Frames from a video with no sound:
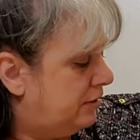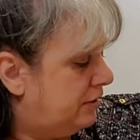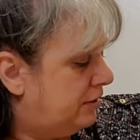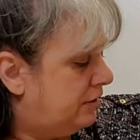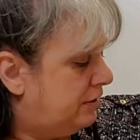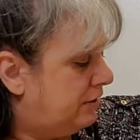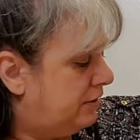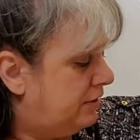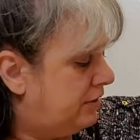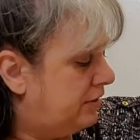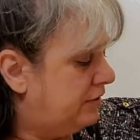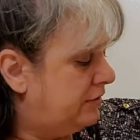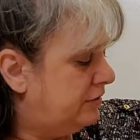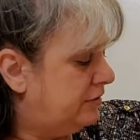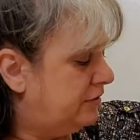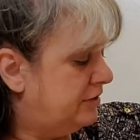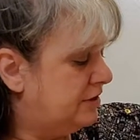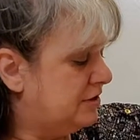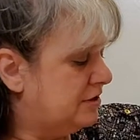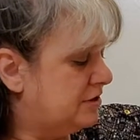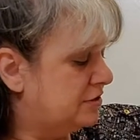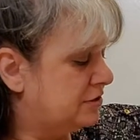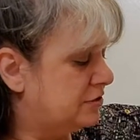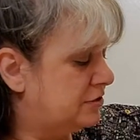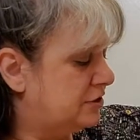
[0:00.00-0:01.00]
and
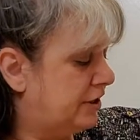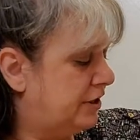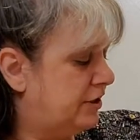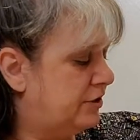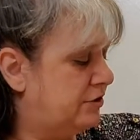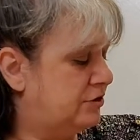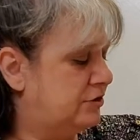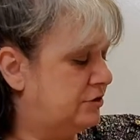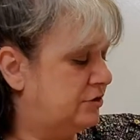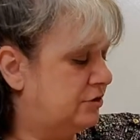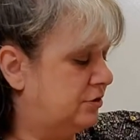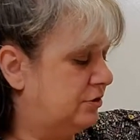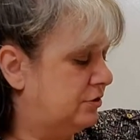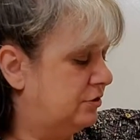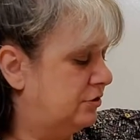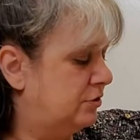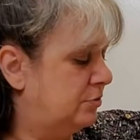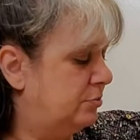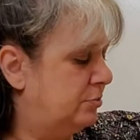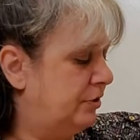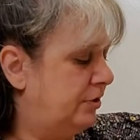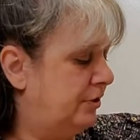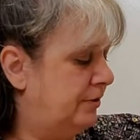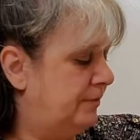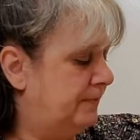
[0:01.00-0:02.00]
this will take just a
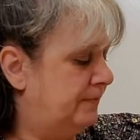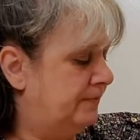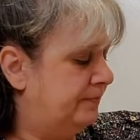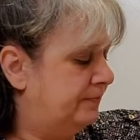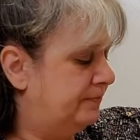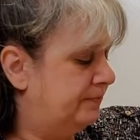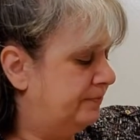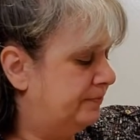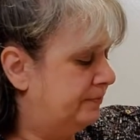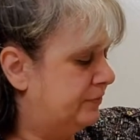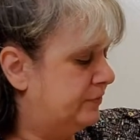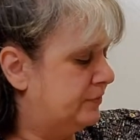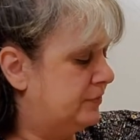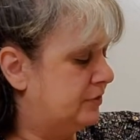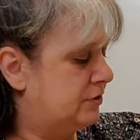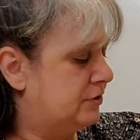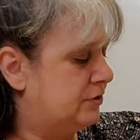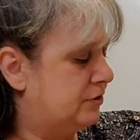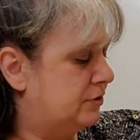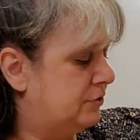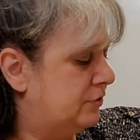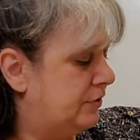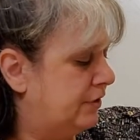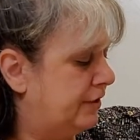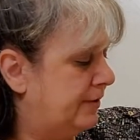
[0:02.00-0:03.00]
little bit to
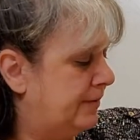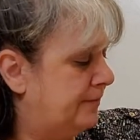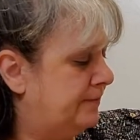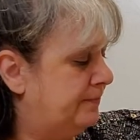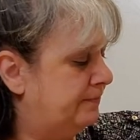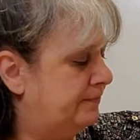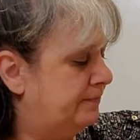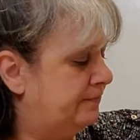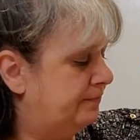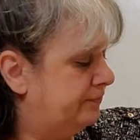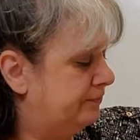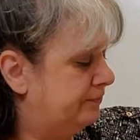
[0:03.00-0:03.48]
do that.